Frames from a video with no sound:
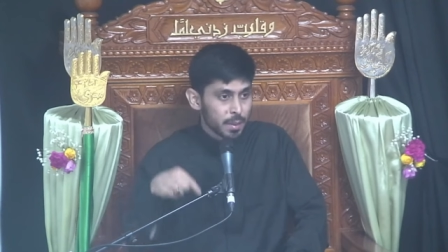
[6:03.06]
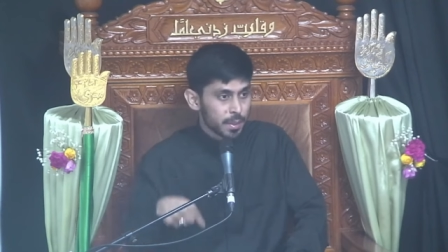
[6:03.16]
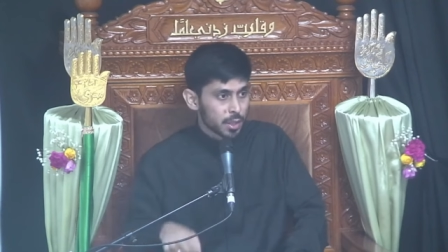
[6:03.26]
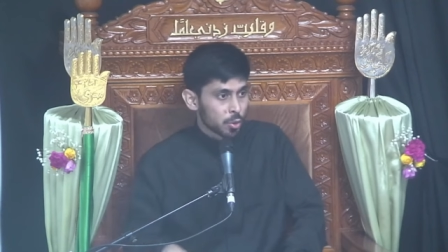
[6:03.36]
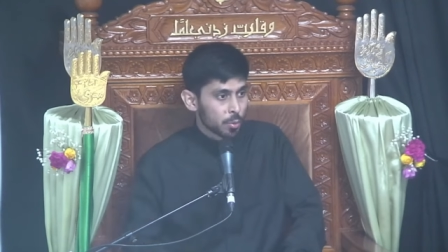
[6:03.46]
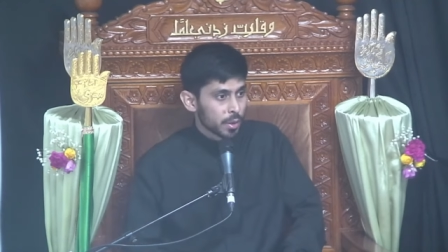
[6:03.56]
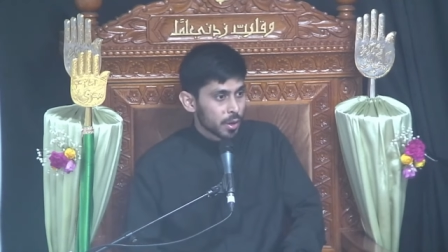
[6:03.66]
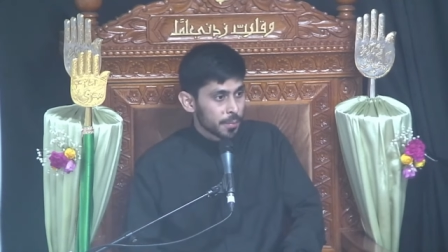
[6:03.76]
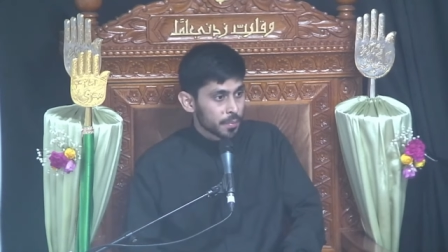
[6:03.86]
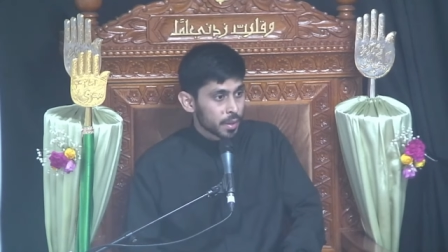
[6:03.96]
Ghaibat
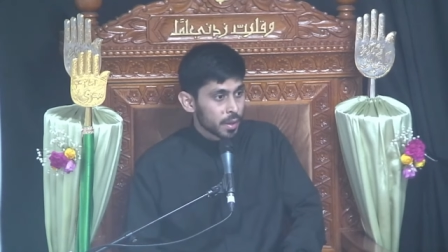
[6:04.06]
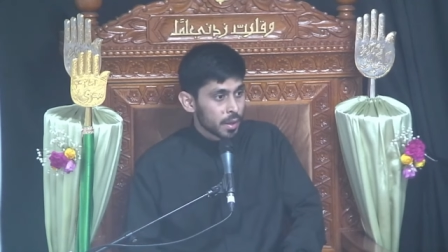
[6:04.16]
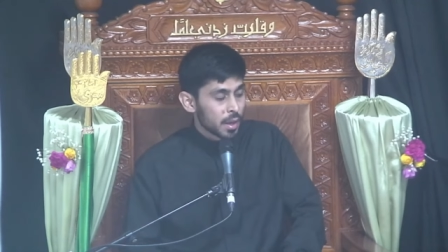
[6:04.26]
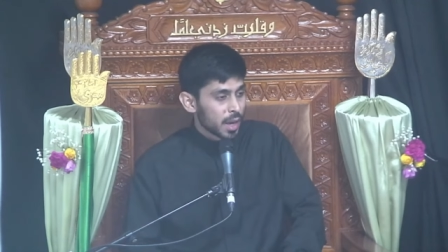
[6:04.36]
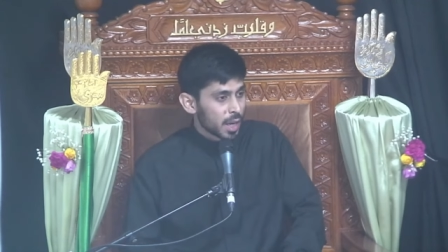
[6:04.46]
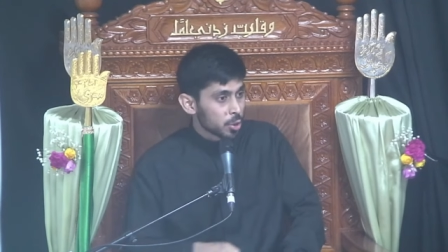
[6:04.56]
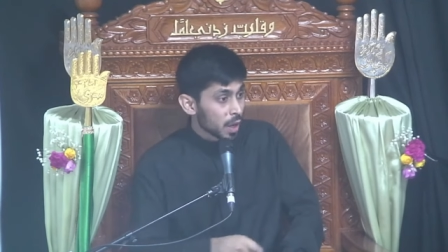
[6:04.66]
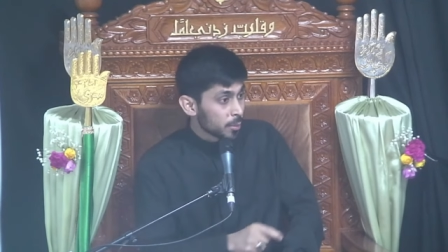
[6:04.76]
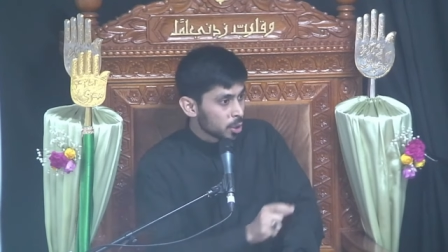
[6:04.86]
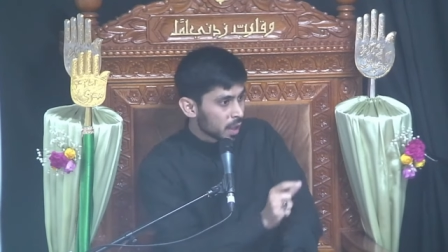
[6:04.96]
Kubra? Ayatollah Abdul